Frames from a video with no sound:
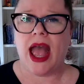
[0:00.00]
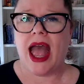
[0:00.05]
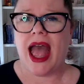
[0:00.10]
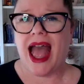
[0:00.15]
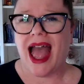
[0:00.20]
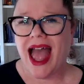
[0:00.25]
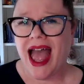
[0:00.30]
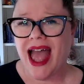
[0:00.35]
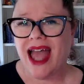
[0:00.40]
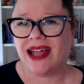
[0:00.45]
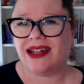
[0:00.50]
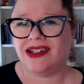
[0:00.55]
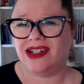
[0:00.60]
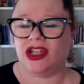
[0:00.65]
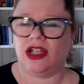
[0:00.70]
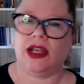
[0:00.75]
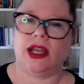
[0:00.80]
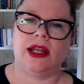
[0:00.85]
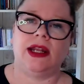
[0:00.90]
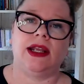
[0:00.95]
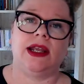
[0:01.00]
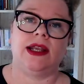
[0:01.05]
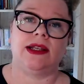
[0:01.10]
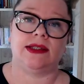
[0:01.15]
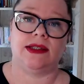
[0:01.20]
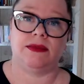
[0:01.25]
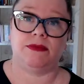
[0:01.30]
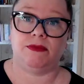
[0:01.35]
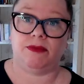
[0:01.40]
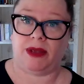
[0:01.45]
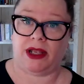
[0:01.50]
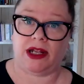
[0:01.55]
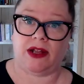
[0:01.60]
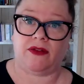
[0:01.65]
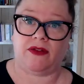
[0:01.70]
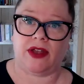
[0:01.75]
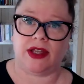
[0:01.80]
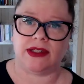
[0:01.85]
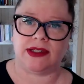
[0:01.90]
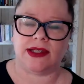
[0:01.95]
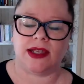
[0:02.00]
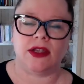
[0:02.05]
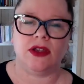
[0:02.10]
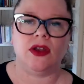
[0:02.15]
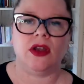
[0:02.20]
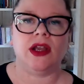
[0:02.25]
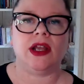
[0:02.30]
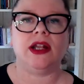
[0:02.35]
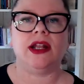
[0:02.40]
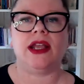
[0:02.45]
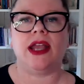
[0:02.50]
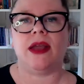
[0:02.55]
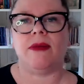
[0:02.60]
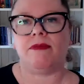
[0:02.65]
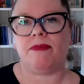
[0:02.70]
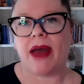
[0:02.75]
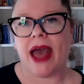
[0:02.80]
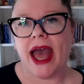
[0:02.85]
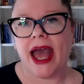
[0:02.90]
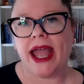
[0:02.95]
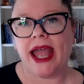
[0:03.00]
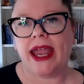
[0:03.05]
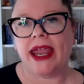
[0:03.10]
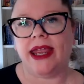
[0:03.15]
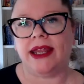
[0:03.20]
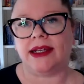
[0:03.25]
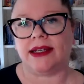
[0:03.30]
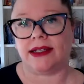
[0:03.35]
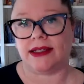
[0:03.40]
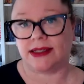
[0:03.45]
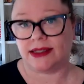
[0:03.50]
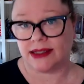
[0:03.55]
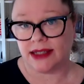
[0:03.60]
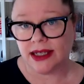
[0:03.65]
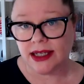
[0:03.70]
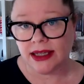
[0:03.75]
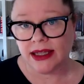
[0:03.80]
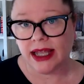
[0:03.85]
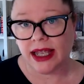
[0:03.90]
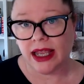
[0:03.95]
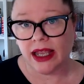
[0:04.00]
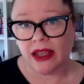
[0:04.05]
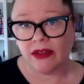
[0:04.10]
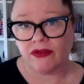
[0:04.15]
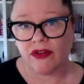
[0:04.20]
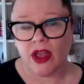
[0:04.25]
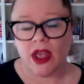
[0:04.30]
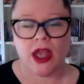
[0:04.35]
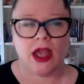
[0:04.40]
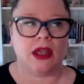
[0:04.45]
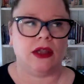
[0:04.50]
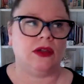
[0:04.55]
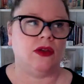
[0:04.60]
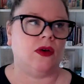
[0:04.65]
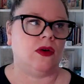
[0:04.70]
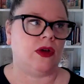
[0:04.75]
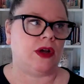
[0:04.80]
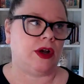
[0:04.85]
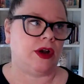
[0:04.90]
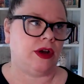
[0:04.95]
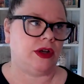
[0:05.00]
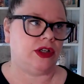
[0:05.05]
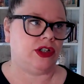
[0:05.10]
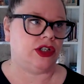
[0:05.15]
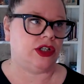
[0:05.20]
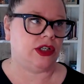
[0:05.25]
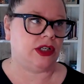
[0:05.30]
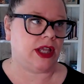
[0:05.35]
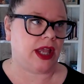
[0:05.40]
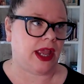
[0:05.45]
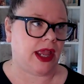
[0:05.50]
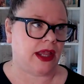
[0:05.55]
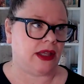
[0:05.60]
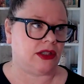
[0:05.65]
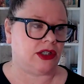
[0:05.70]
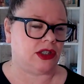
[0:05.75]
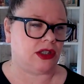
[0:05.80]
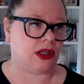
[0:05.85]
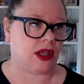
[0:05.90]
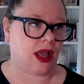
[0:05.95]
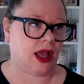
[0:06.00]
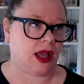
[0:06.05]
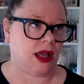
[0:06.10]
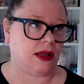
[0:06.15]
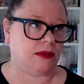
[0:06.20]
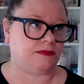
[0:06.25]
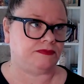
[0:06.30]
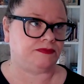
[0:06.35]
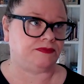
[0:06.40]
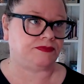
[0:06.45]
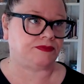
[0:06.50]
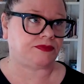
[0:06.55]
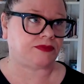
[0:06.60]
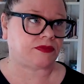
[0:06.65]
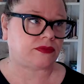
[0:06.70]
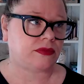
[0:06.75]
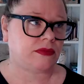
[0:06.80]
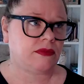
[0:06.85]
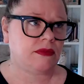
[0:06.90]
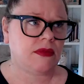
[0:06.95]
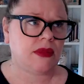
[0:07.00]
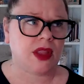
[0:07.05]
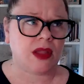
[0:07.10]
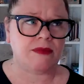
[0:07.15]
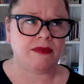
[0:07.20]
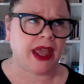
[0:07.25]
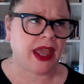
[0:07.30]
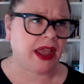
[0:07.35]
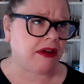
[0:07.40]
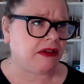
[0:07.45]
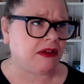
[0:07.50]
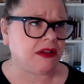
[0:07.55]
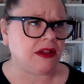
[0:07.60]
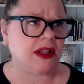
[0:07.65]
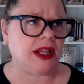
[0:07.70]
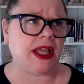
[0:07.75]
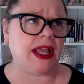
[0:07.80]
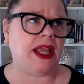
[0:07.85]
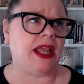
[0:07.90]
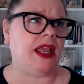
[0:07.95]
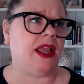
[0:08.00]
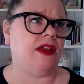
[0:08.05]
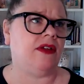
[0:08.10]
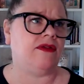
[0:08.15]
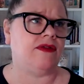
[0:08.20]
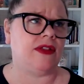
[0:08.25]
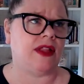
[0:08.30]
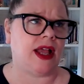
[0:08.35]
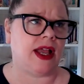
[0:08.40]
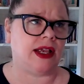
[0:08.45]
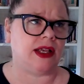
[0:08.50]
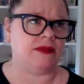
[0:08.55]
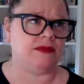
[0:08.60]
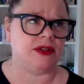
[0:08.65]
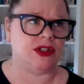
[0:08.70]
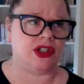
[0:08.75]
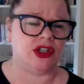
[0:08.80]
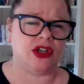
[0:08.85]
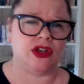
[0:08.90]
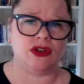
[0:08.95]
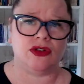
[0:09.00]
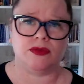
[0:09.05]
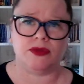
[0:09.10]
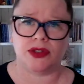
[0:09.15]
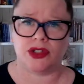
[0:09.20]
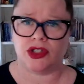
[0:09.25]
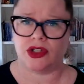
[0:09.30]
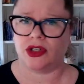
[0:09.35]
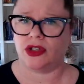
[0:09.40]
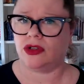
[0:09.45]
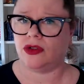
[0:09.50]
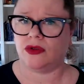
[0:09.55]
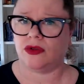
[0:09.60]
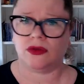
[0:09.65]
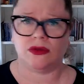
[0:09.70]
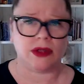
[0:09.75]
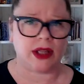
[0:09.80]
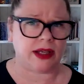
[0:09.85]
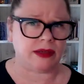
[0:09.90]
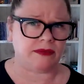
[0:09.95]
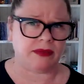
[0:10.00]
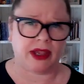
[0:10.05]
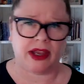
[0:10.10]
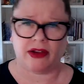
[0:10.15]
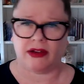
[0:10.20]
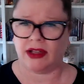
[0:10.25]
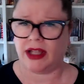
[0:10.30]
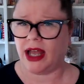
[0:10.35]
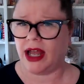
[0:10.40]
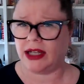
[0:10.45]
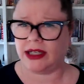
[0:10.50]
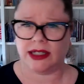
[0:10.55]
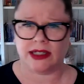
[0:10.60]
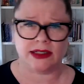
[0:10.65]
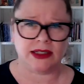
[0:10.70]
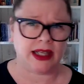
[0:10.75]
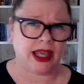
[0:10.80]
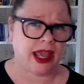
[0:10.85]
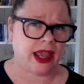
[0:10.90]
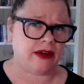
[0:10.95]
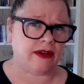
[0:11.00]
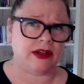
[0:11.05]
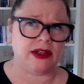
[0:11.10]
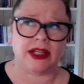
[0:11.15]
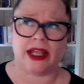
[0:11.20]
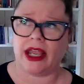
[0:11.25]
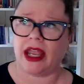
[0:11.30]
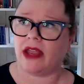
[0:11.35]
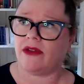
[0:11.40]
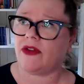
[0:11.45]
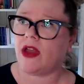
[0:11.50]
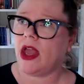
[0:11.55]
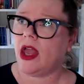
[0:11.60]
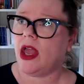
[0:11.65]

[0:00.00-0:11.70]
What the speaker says: And you're going to get some benefits. You're going to get paid sick leave. You're going to get parent leave, like maternal, paternal, like parent, guardian, carer leave.